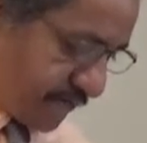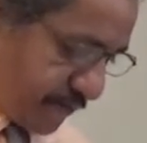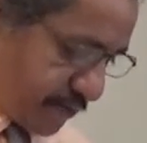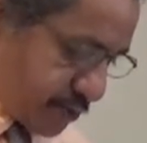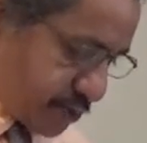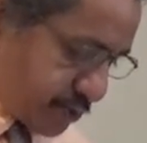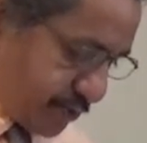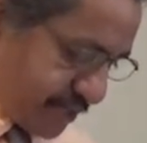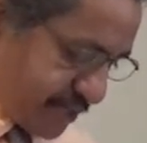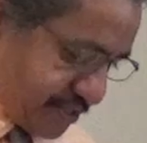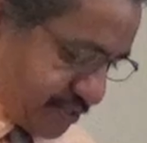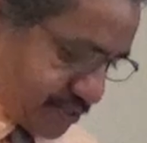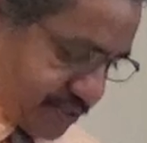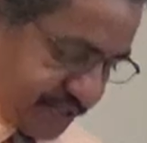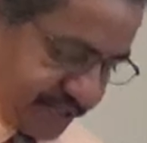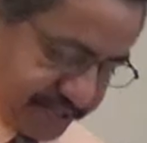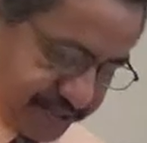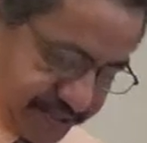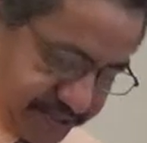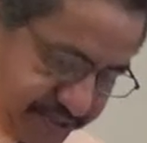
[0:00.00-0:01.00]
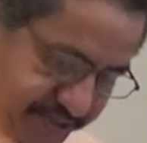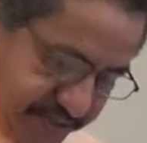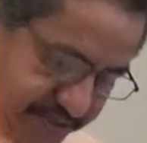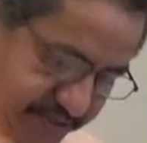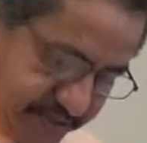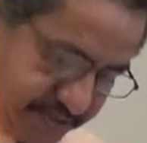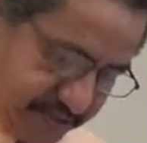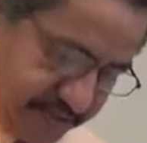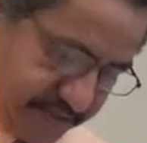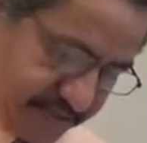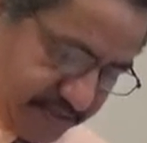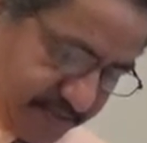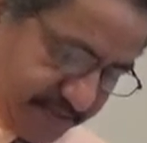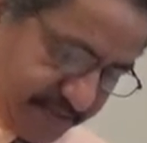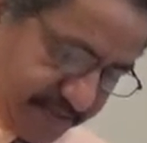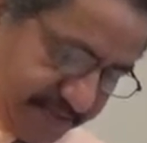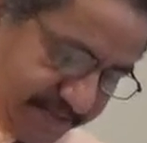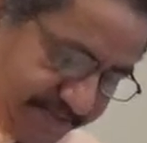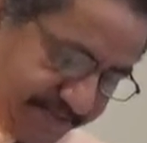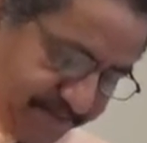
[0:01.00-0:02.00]
verse 26.
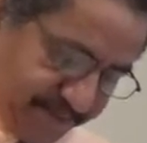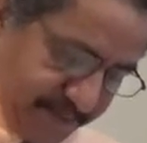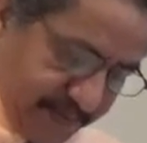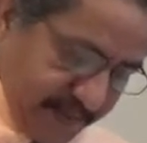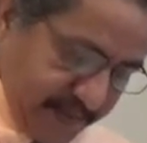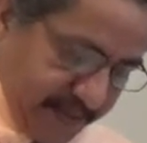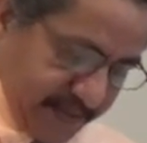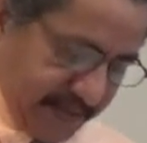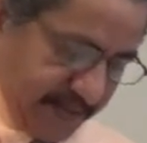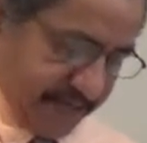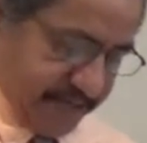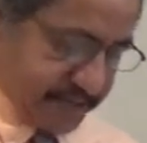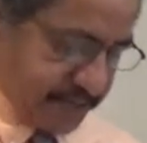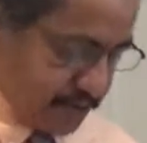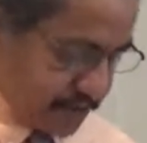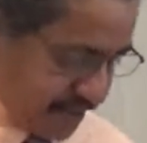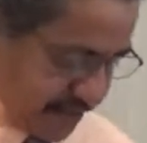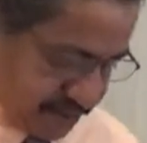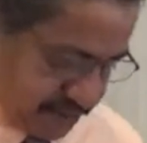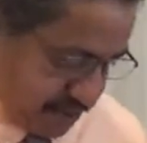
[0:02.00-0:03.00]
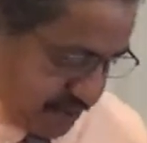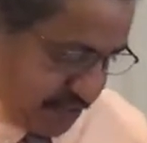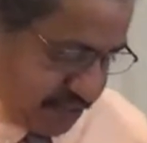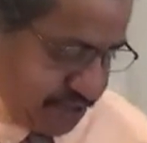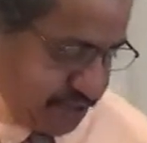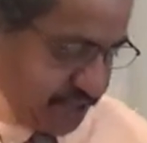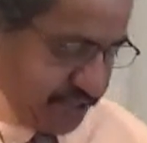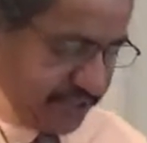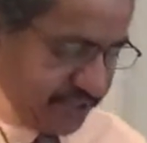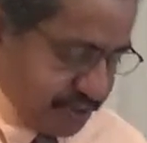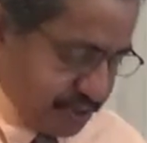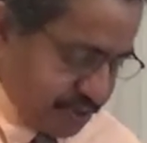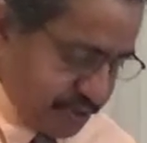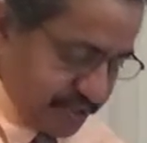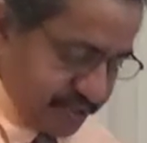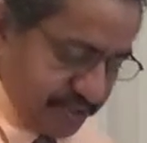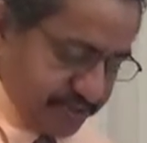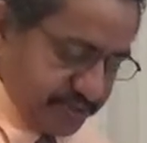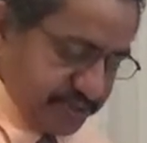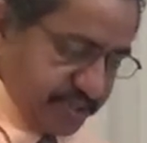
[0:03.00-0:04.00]
And I said, okay, so let's see, let's
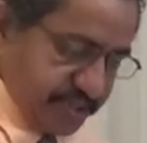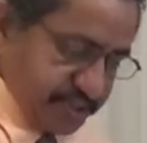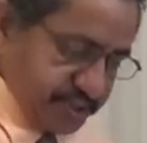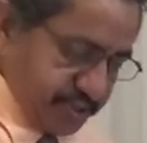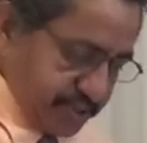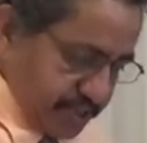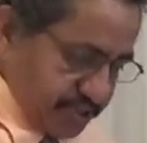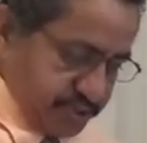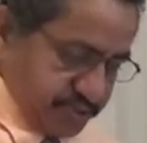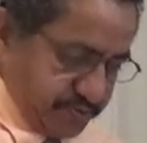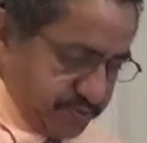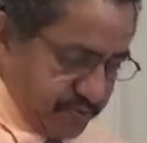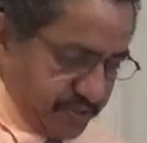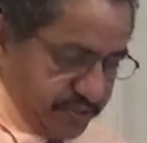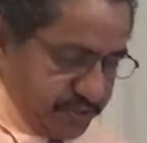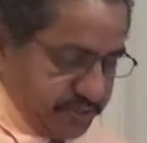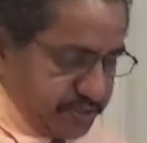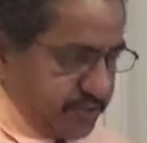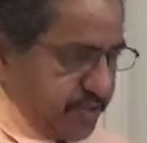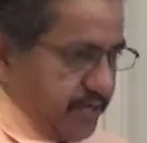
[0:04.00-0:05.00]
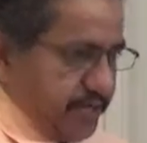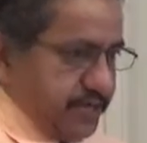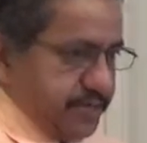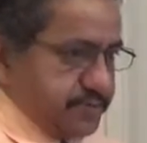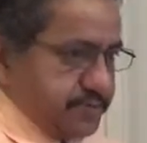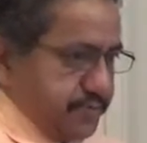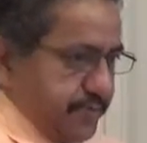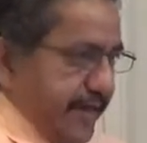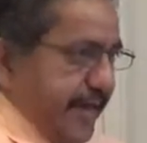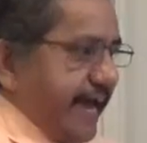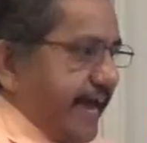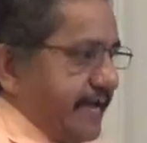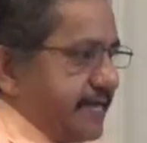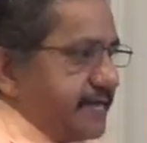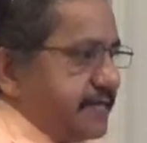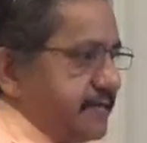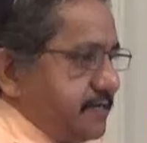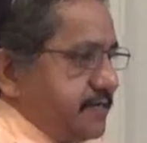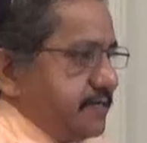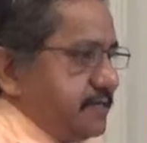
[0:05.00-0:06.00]
see, is, is, is, is,
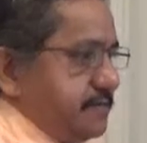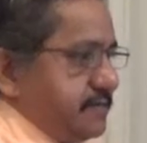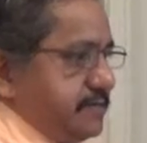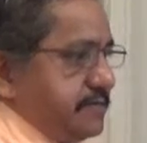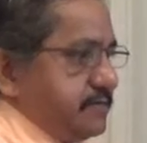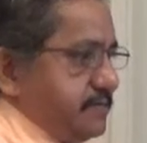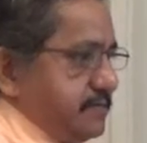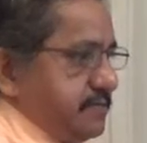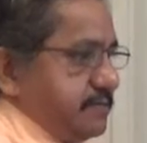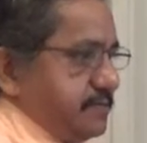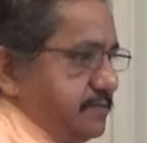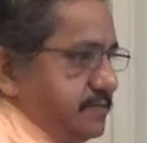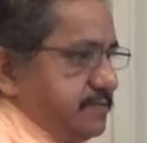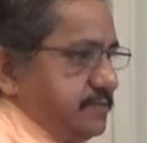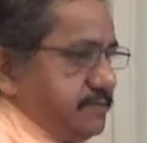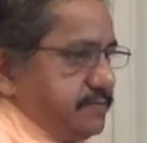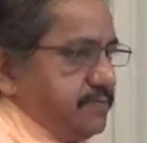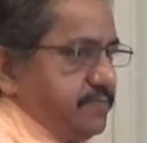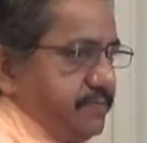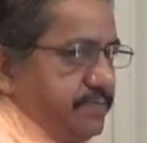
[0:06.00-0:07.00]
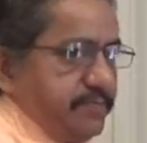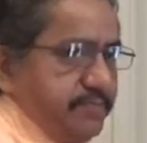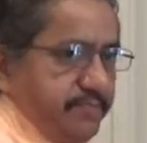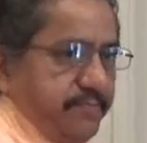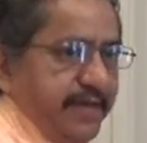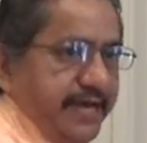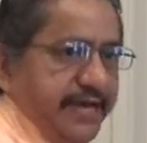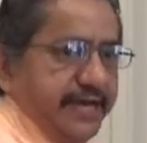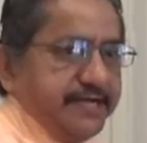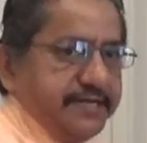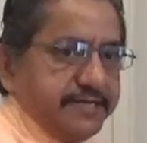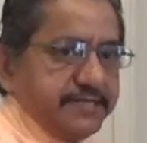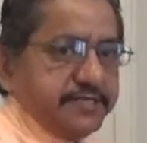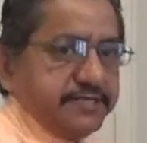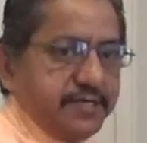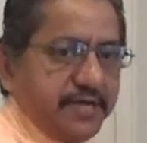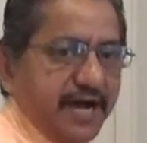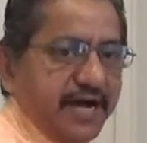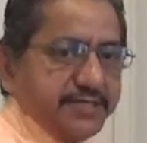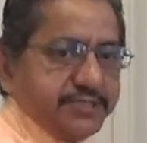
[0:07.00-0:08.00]
man made
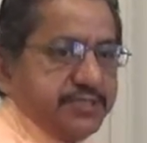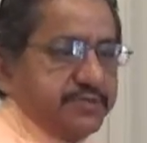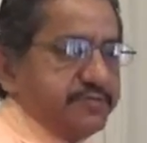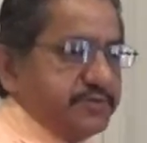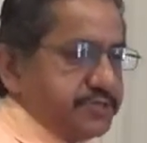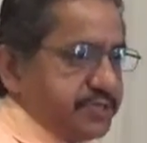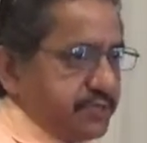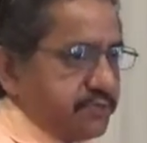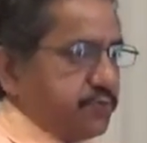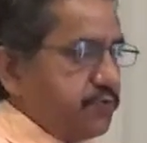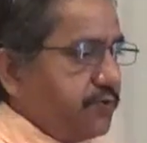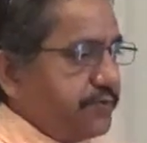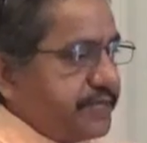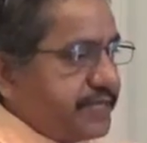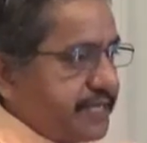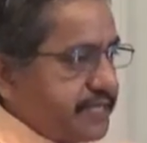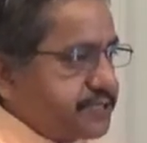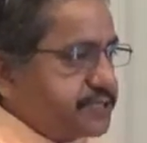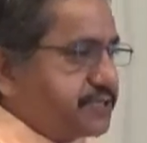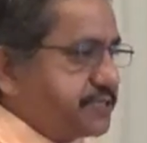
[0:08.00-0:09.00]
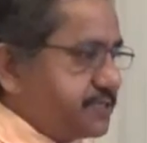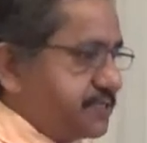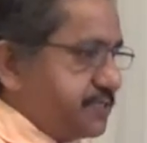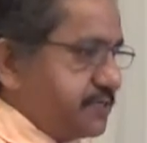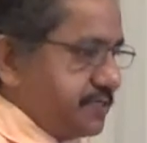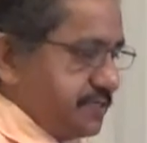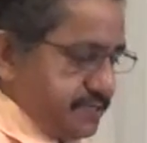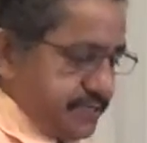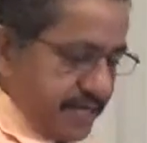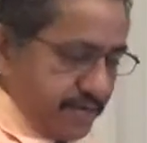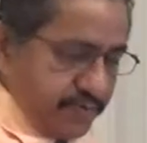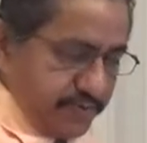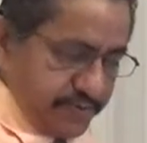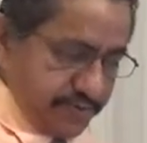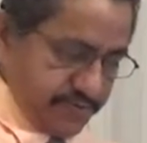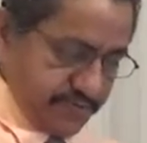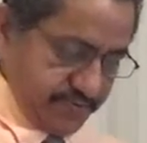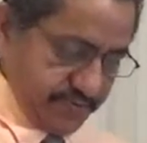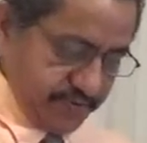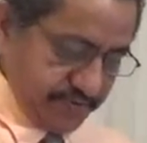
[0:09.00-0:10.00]
in God's image and woman isn't? Is that
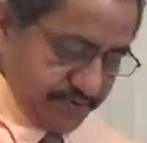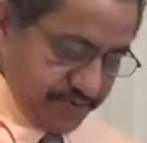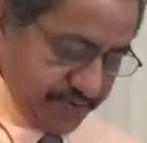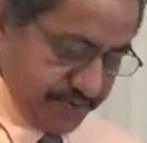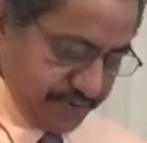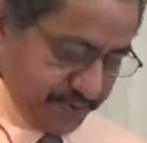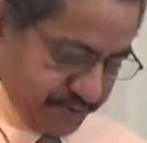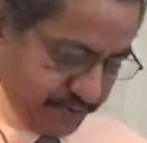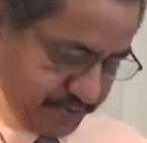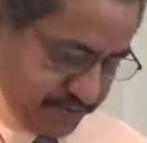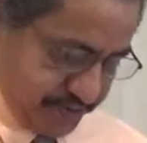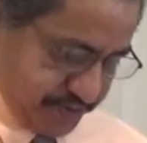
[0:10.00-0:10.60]
what, what we're